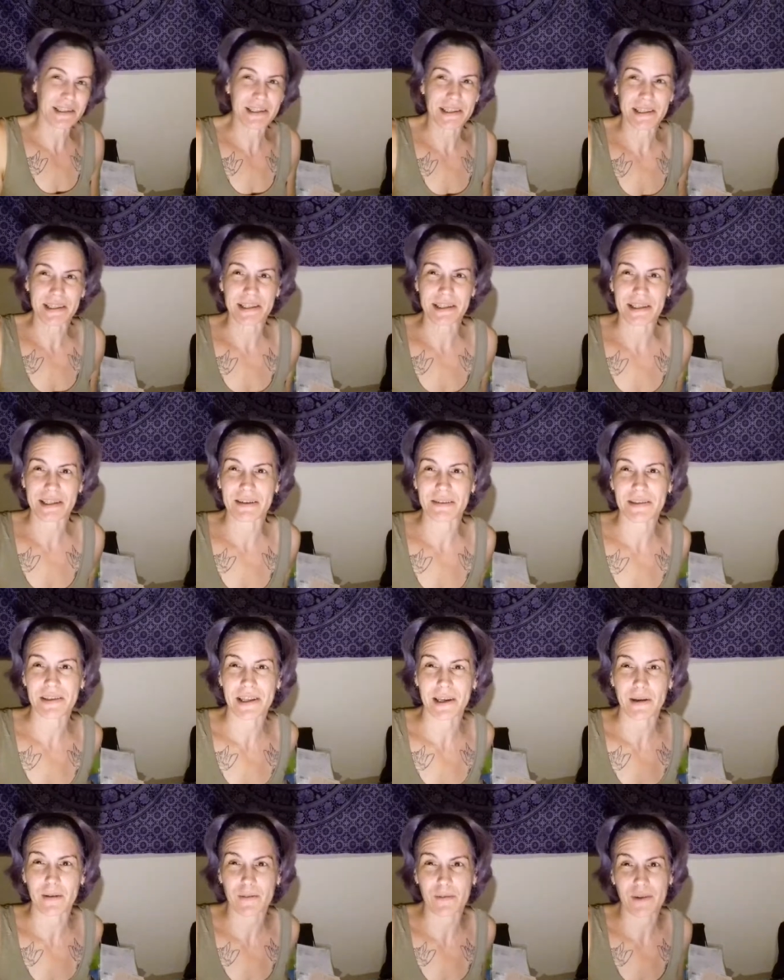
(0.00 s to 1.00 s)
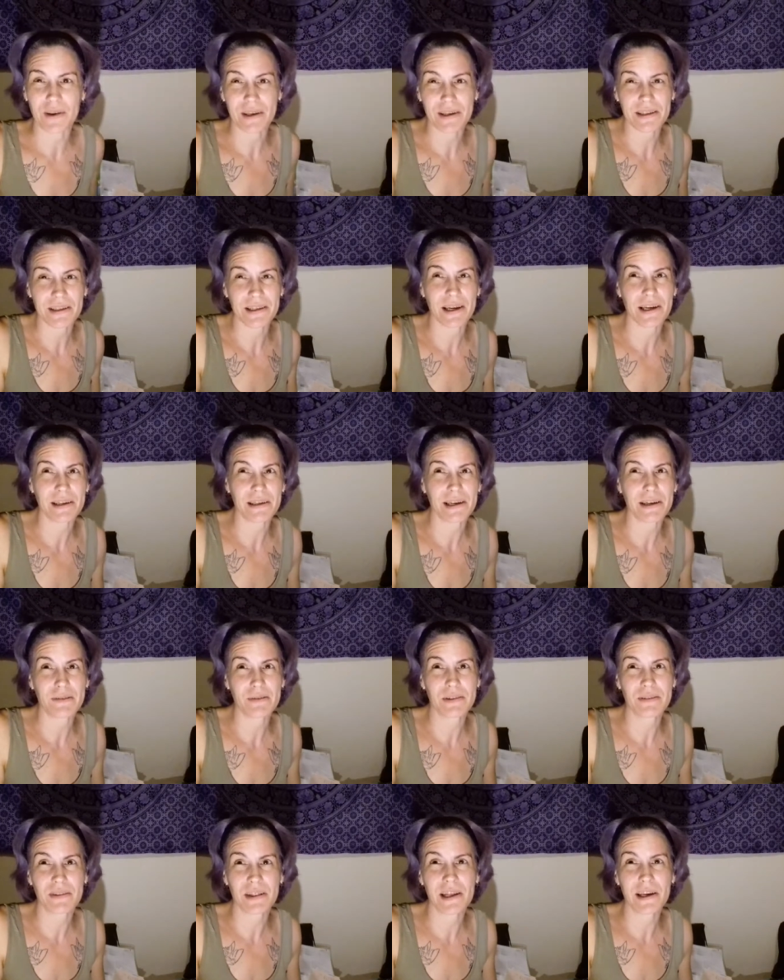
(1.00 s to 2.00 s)
to see what they could fix. I
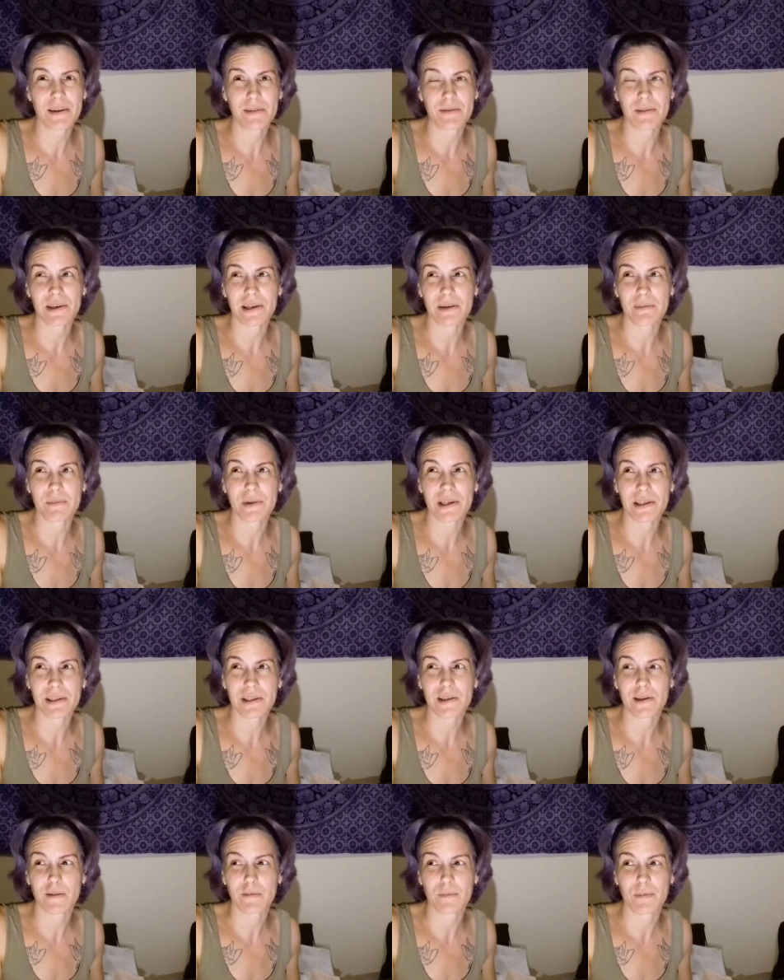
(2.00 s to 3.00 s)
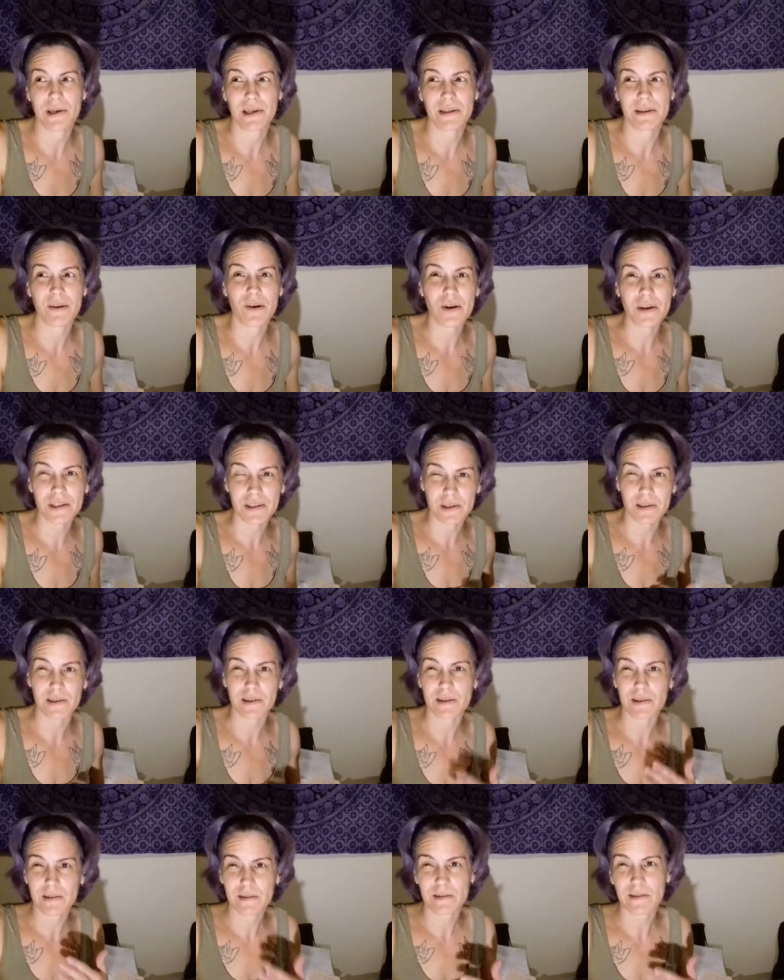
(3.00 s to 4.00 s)
would like very much if my
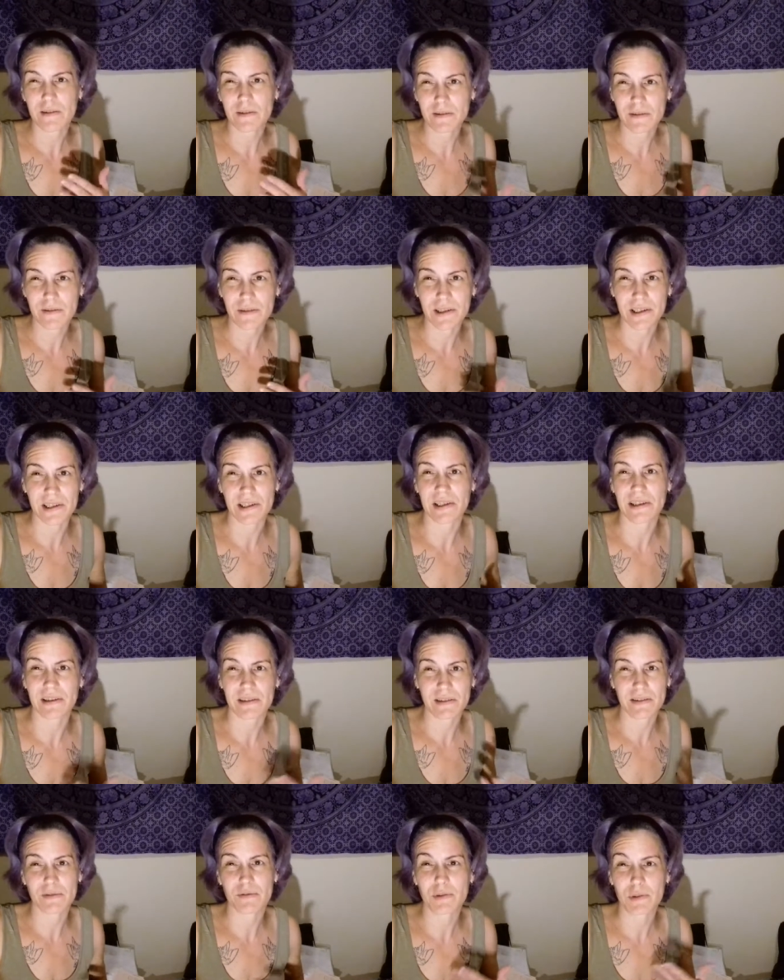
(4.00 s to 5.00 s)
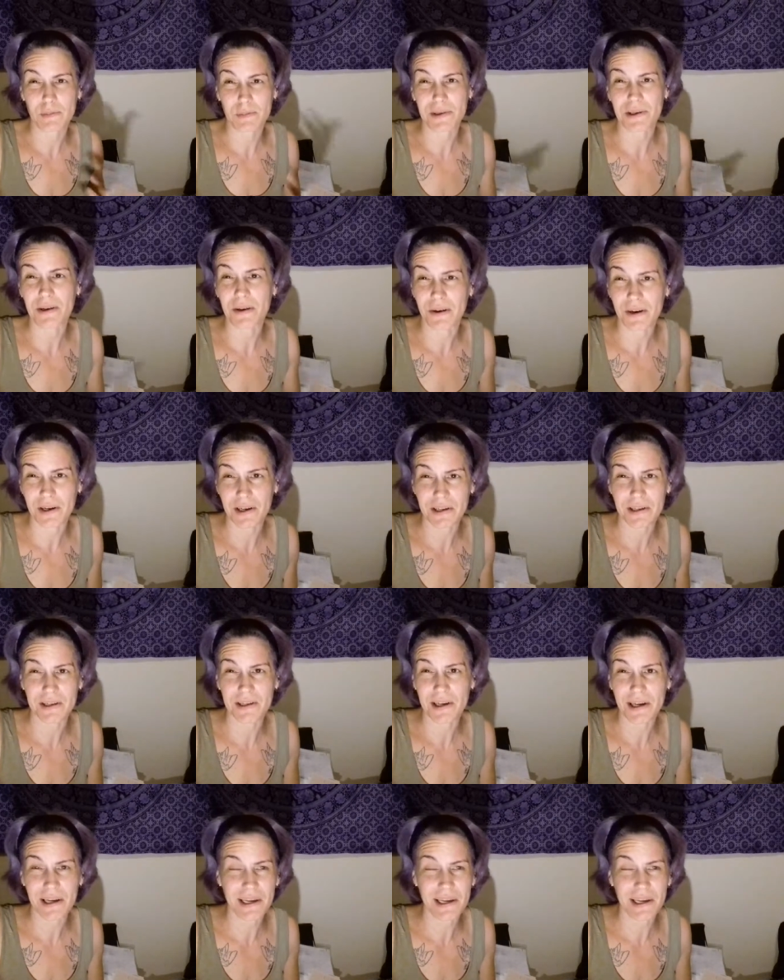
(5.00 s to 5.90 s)
nausea feeling would be gone.